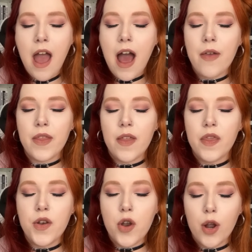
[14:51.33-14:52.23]
and then
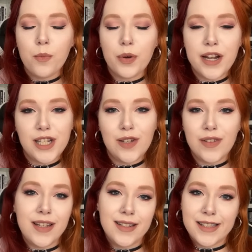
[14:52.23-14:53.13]
the non-preachy
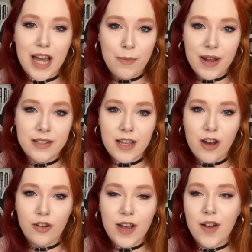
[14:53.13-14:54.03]
vegans like
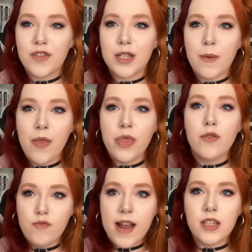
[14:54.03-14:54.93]
myself have to spend the
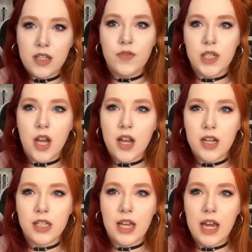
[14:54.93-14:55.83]
rest of
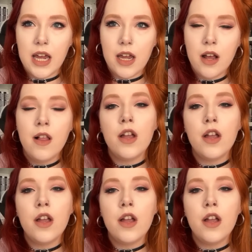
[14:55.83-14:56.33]
eternity